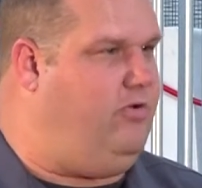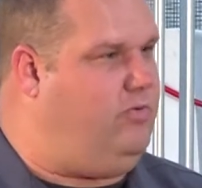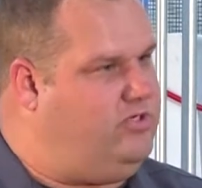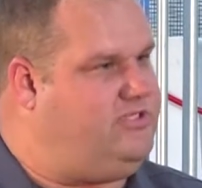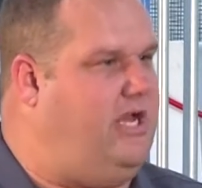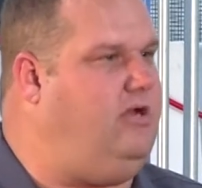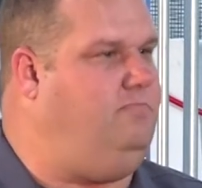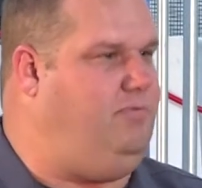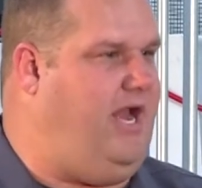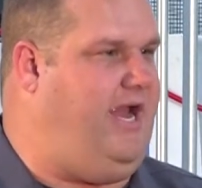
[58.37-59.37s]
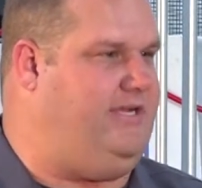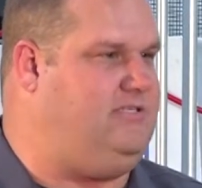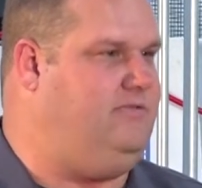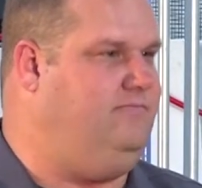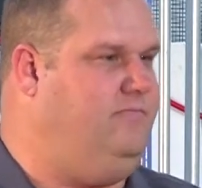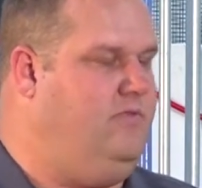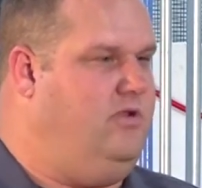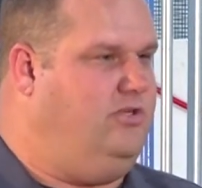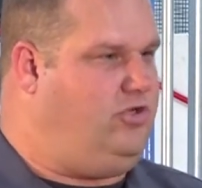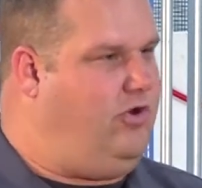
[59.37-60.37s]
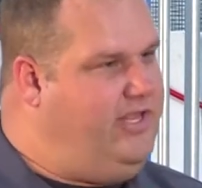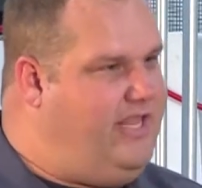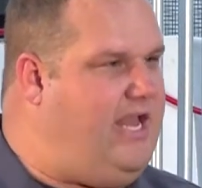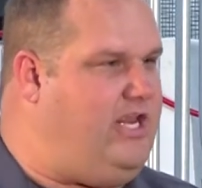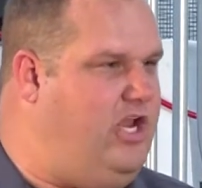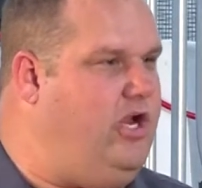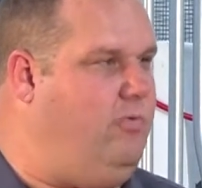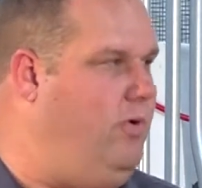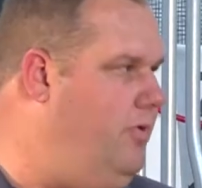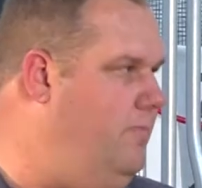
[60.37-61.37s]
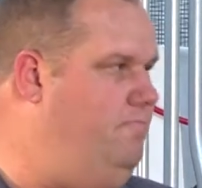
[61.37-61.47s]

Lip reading: and we were selling blanks. During that year, we were